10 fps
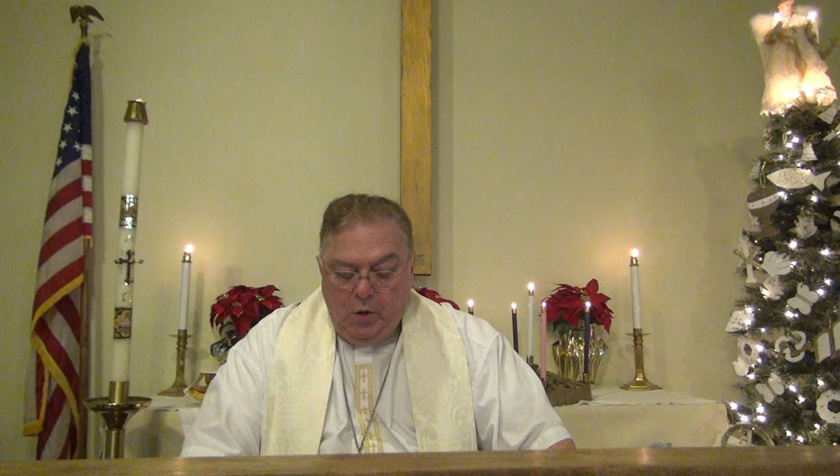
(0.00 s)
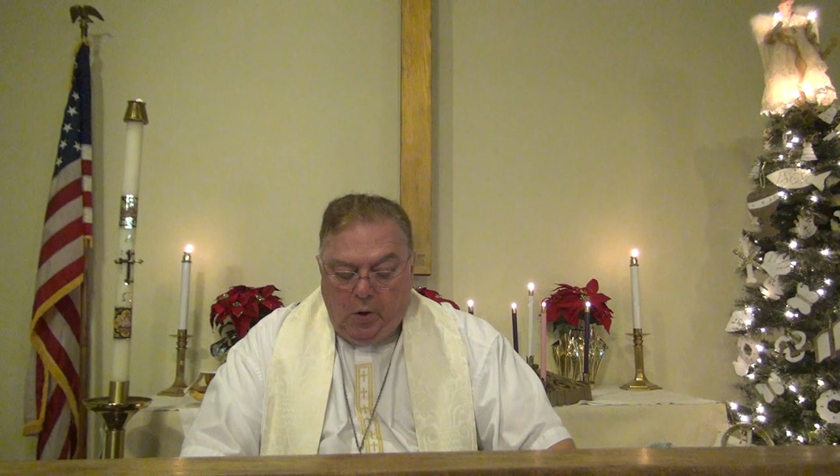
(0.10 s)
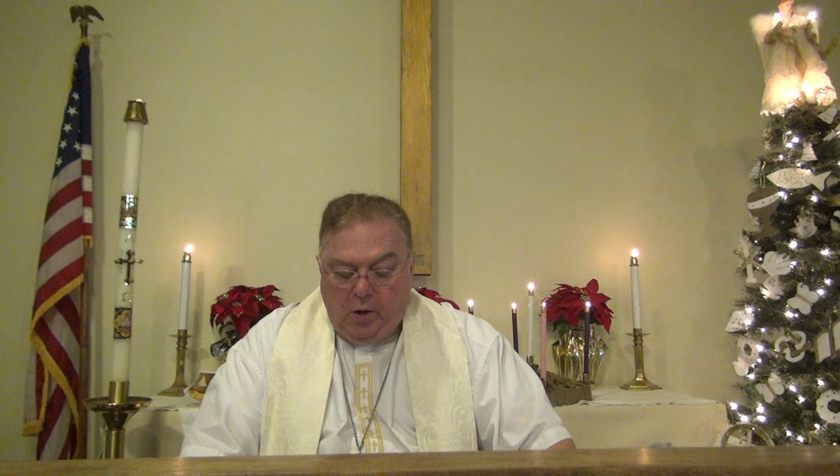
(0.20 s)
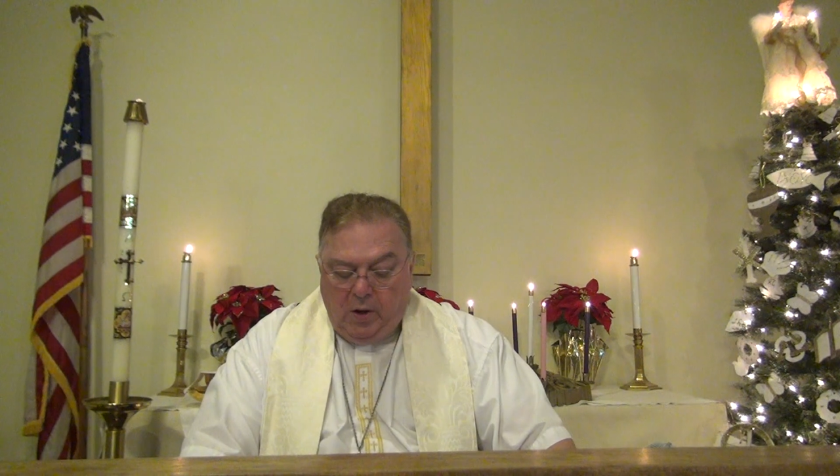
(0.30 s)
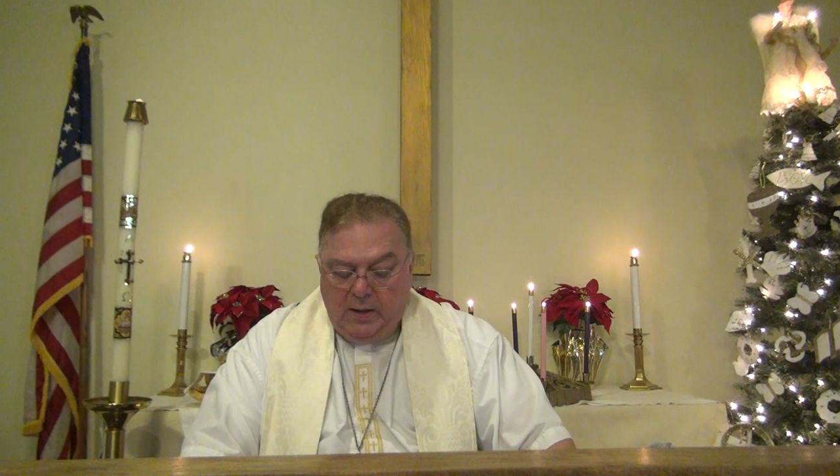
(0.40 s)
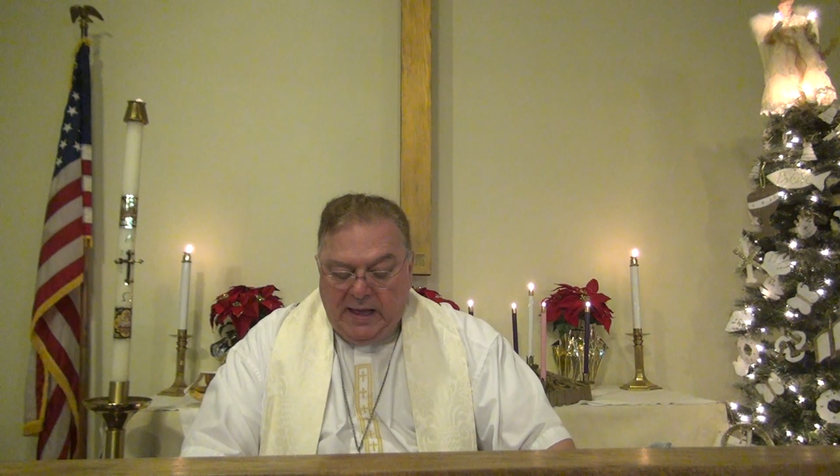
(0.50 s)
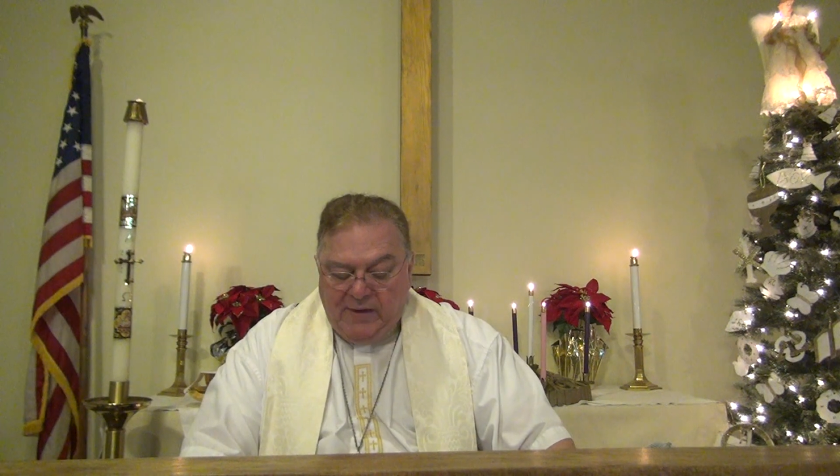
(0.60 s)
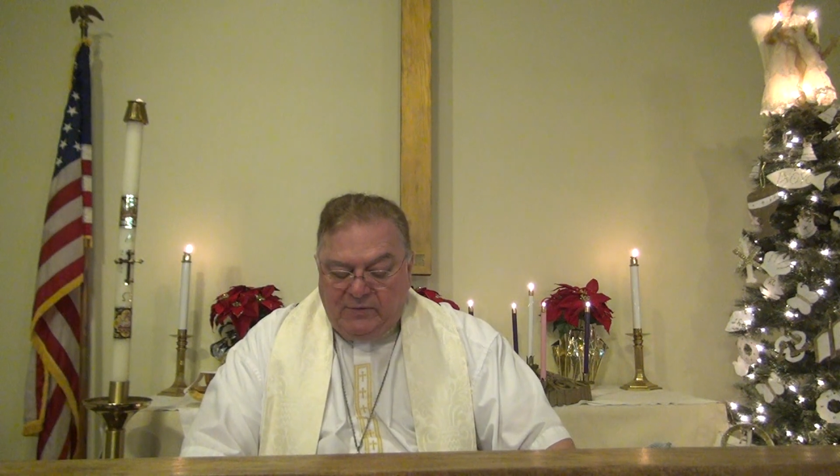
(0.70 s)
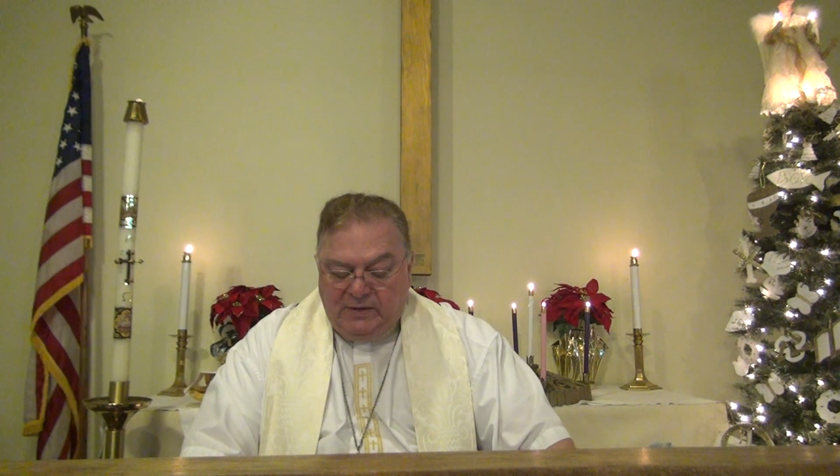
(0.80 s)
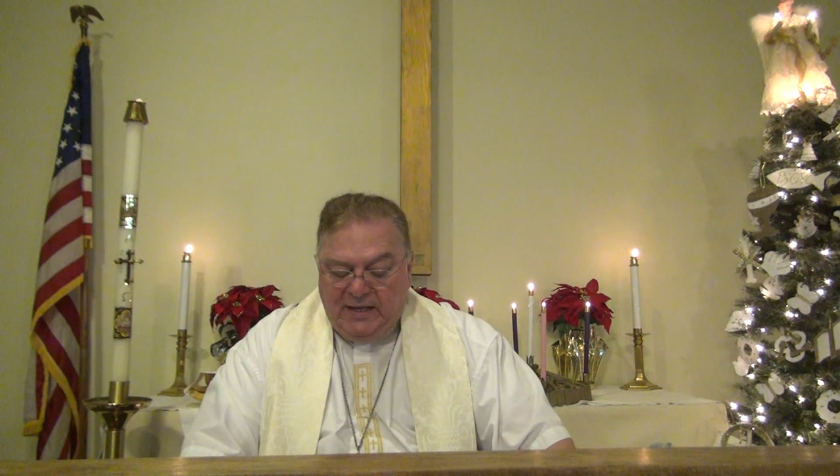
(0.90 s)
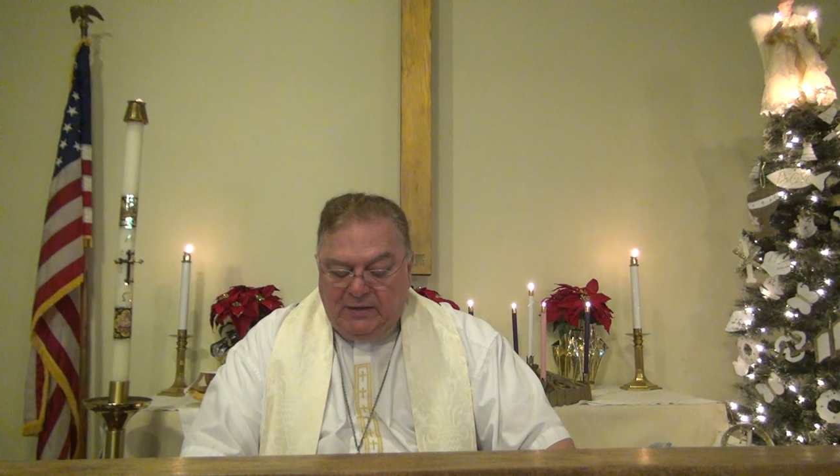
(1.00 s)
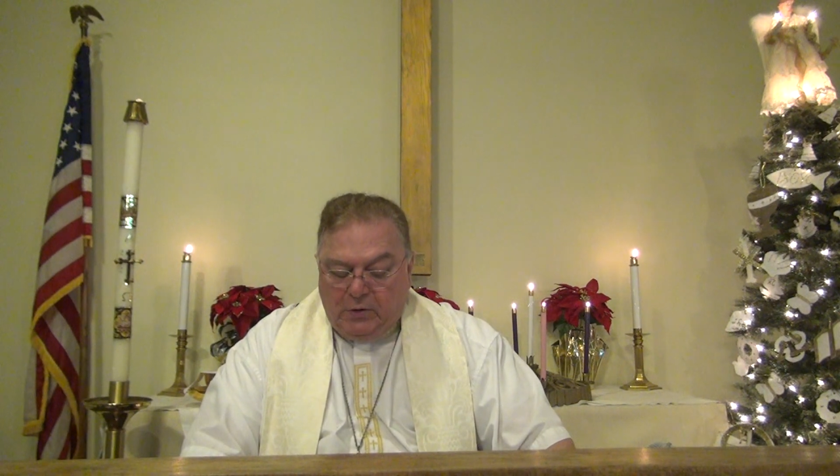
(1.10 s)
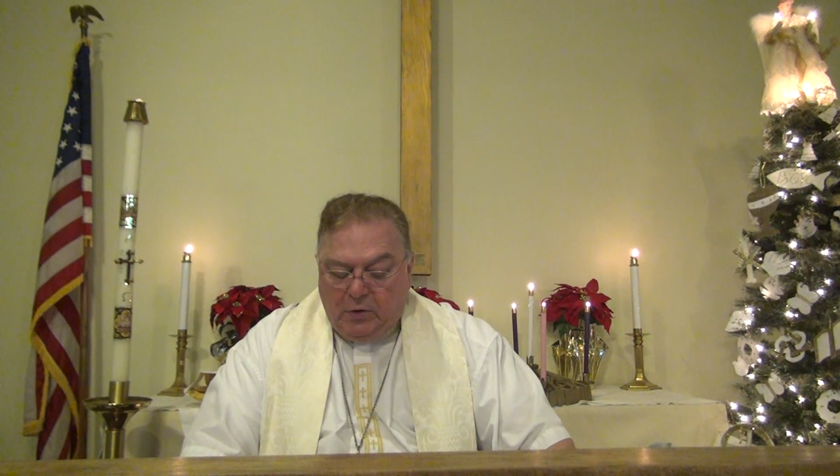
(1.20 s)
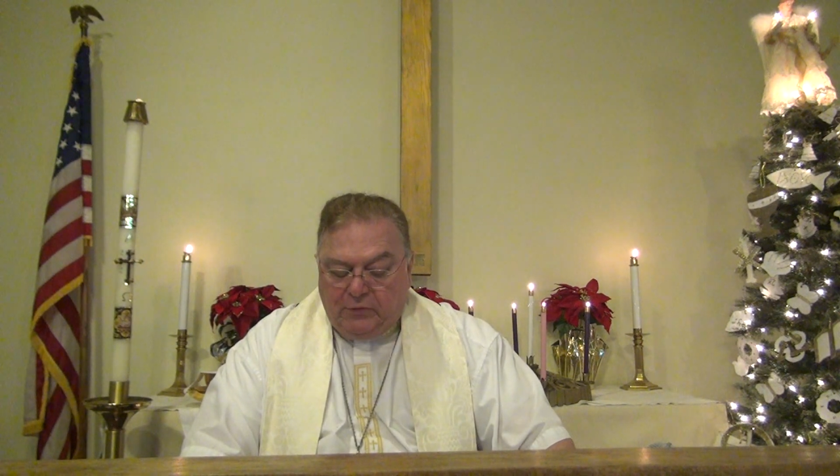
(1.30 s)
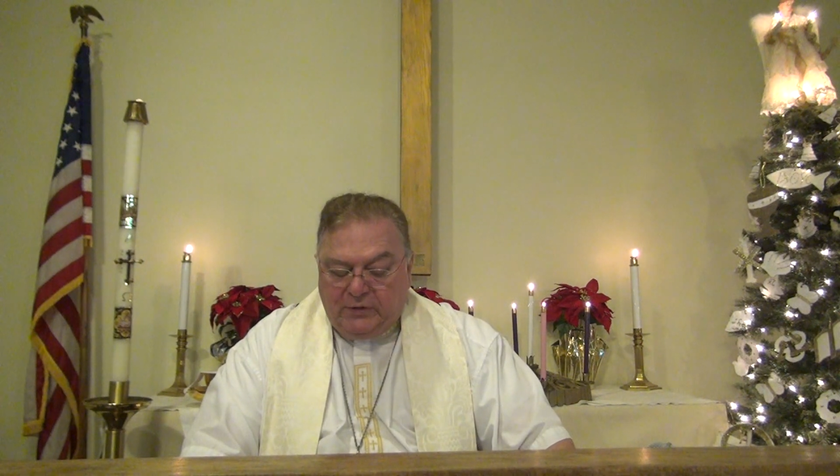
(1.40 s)
All heavenly and
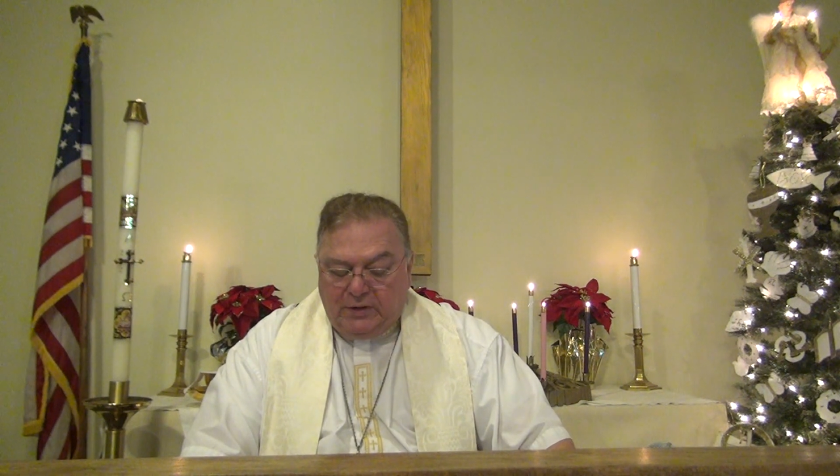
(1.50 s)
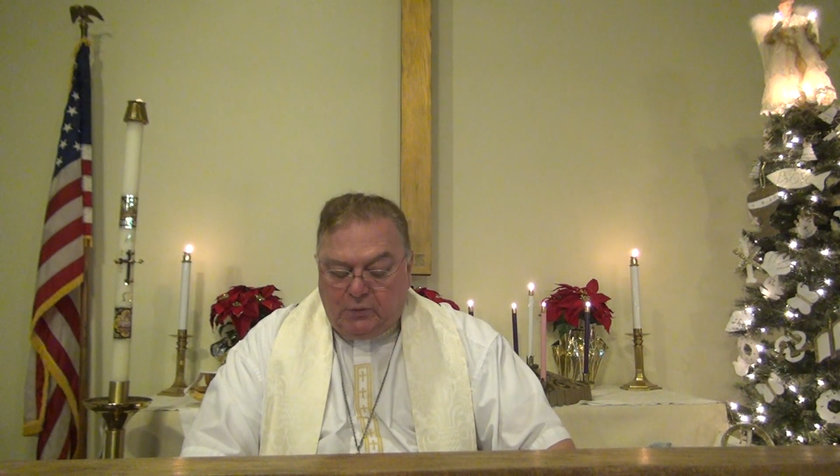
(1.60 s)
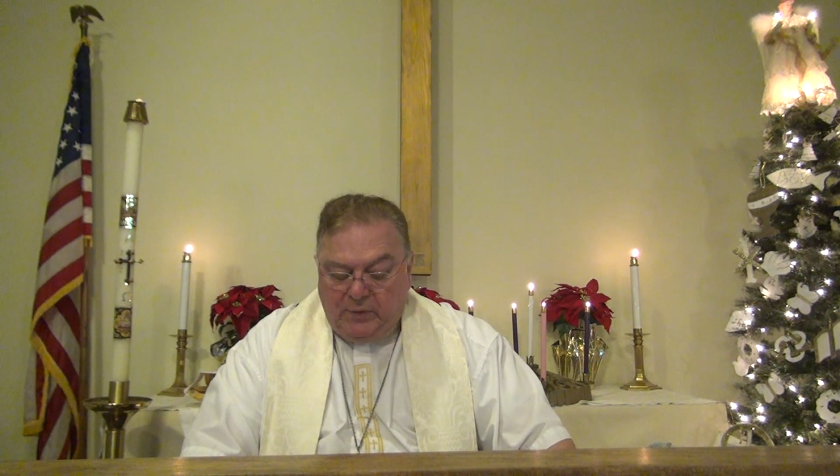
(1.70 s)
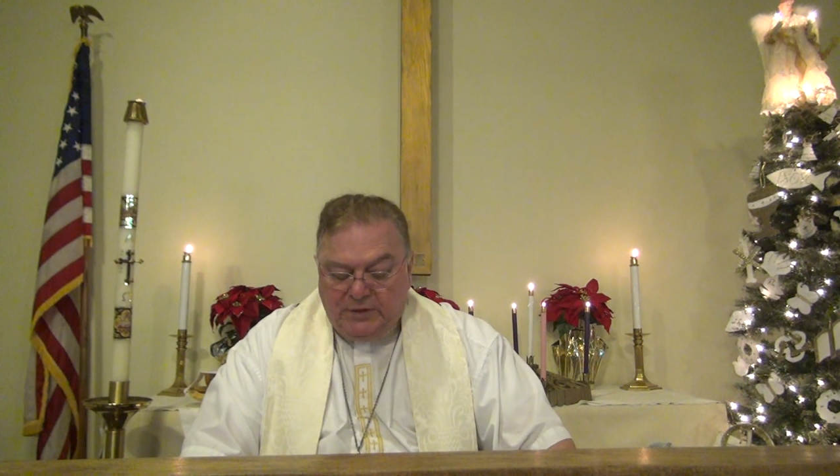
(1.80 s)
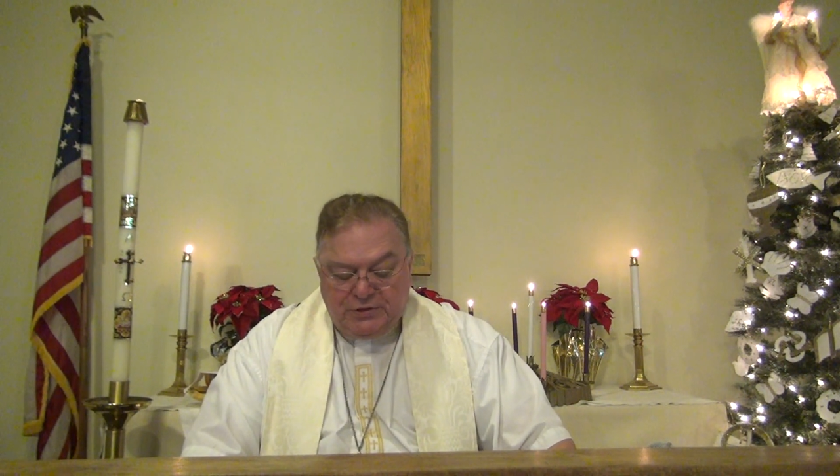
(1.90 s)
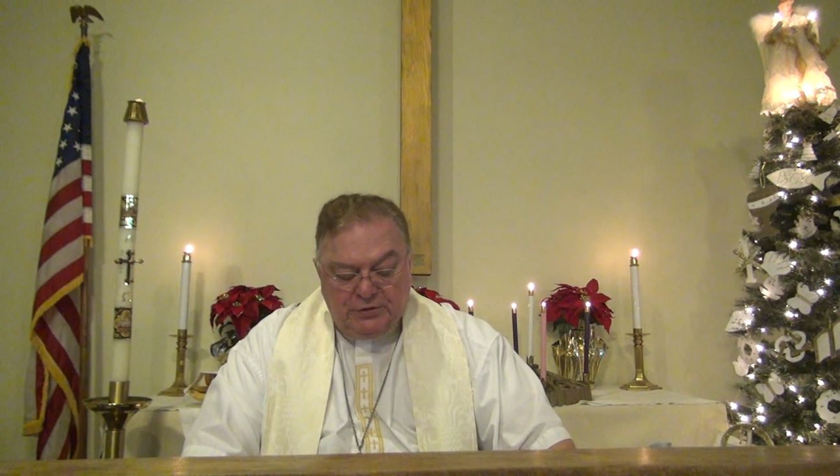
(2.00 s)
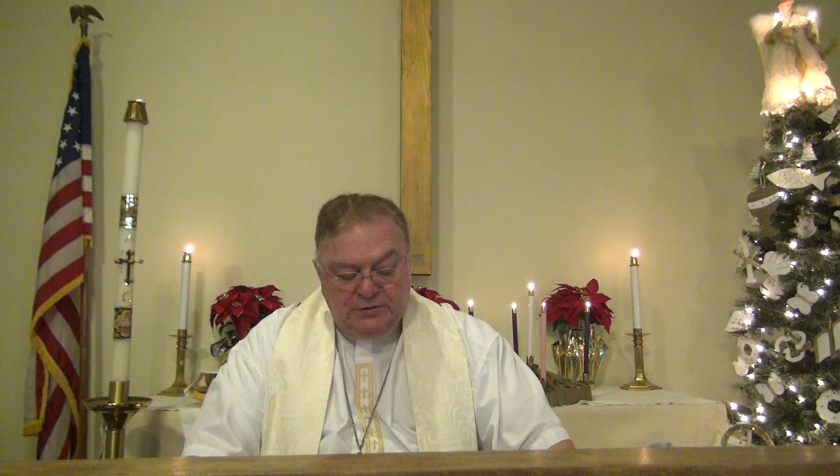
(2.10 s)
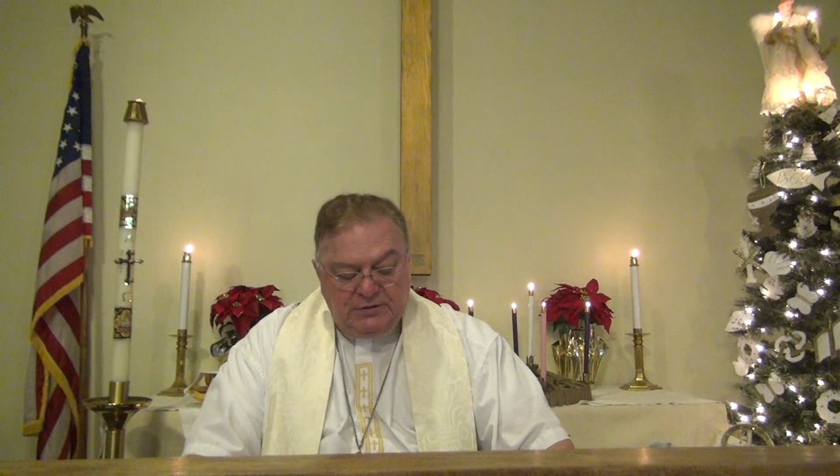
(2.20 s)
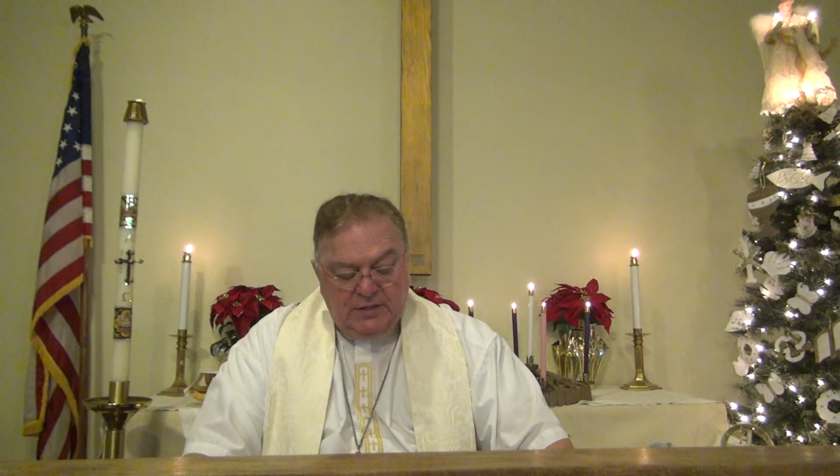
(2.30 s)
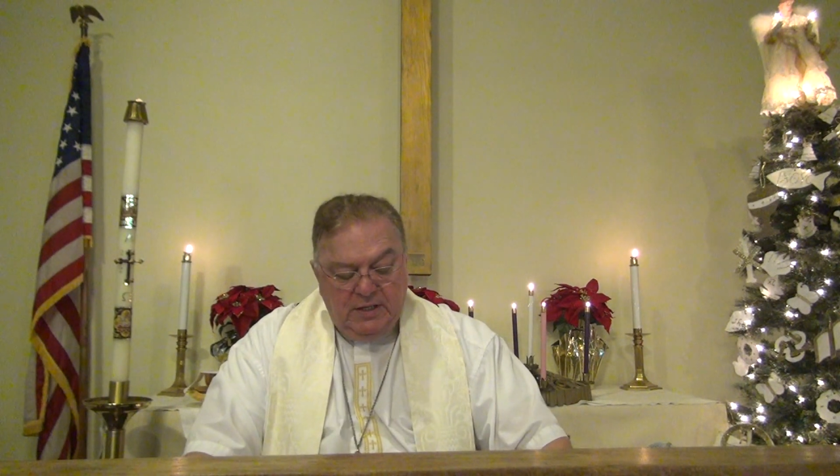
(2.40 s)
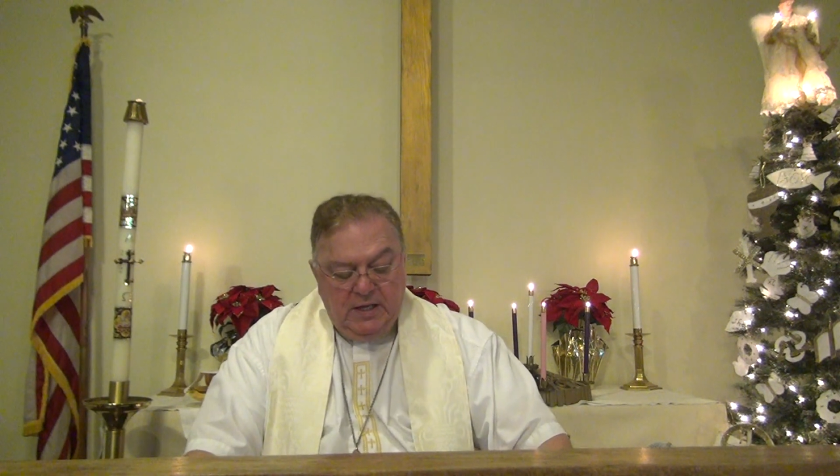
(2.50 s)
earthly creatures,